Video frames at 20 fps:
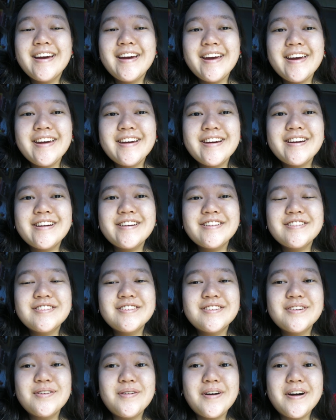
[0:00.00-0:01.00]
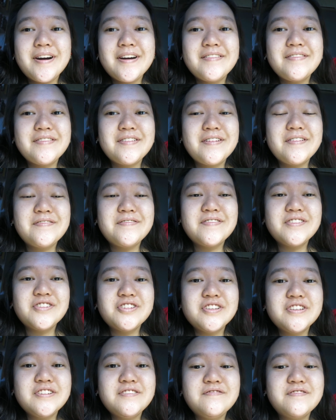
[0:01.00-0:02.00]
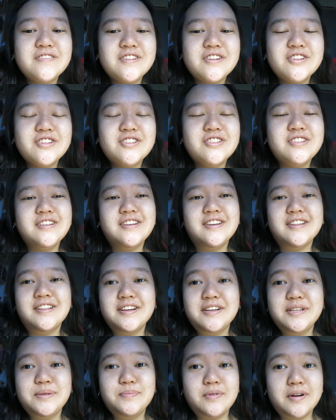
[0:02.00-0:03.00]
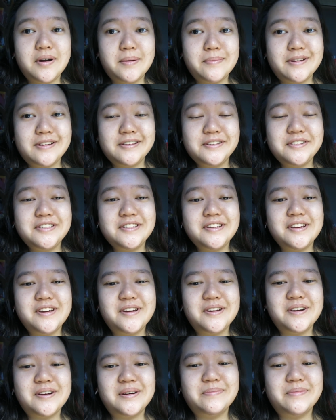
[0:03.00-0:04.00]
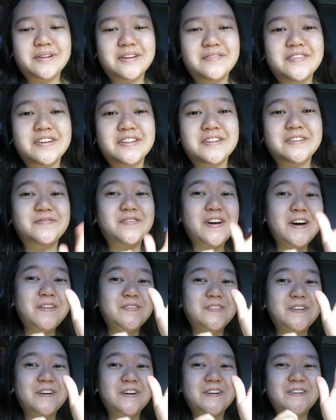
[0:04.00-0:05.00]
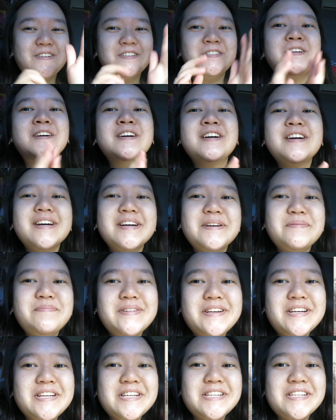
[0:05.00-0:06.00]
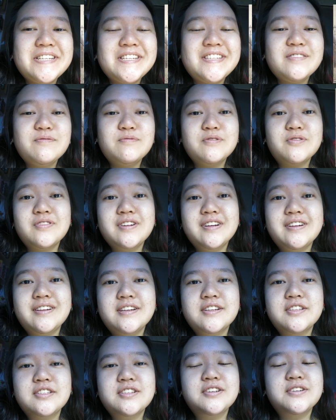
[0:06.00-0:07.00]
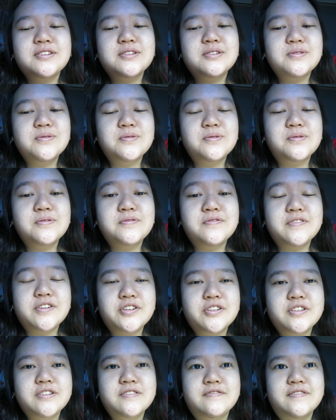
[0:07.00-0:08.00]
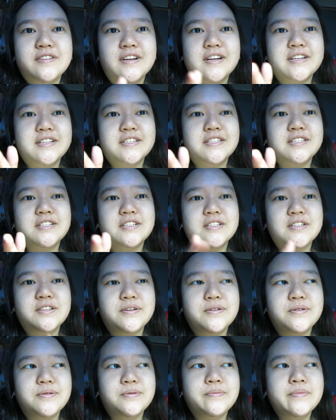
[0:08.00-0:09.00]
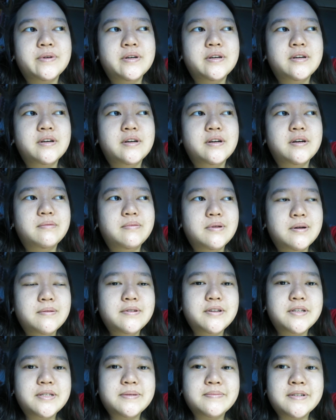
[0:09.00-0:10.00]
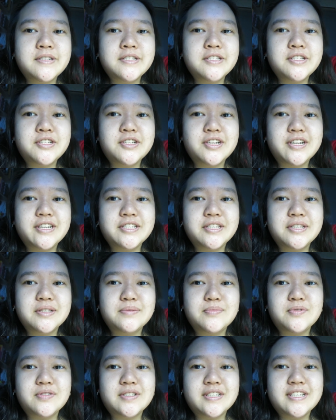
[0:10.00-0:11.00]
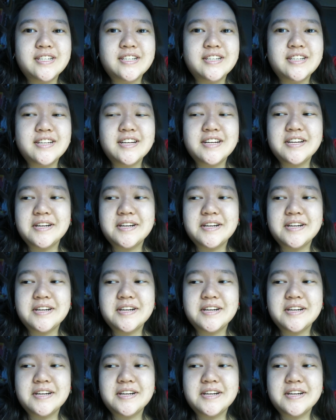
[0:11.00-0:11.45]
Hey guys, so I've officially finished Eli's promise, and I'm giving this 5 stars because it was great. It's a historical fiction, if you guys didn't know. Probably explained it to you guys this morning.